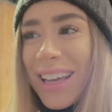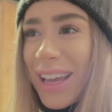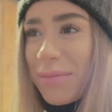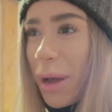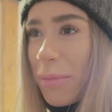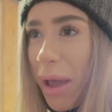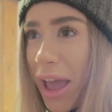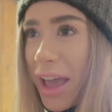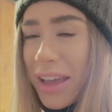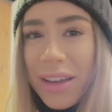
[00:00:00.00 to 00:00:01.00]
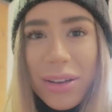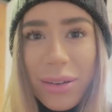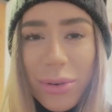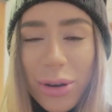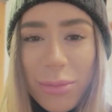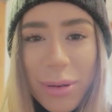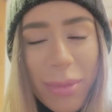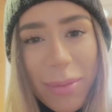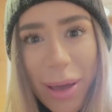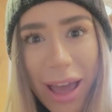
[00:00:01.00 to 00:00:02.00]
in my bag room in
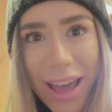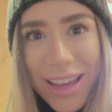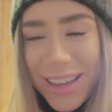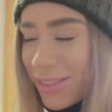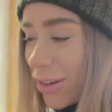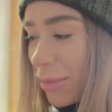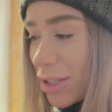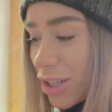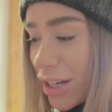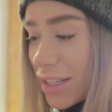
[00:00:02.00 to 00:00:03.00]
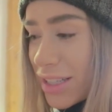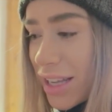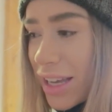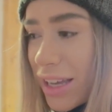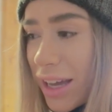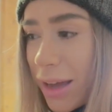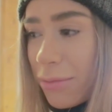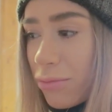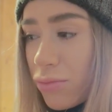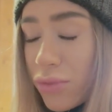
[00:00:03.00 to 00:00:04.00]
my bag. What am I trying to say?
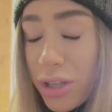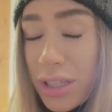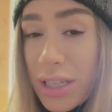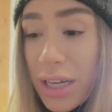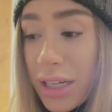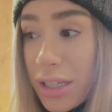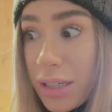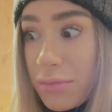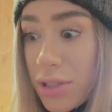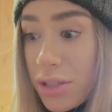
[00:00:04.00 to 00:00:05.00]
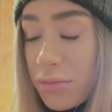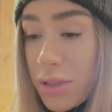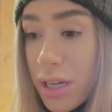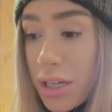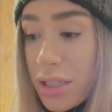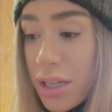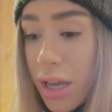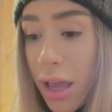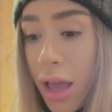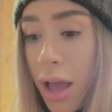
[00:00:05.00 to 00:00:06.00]
I'm really tired. I'm super tired today.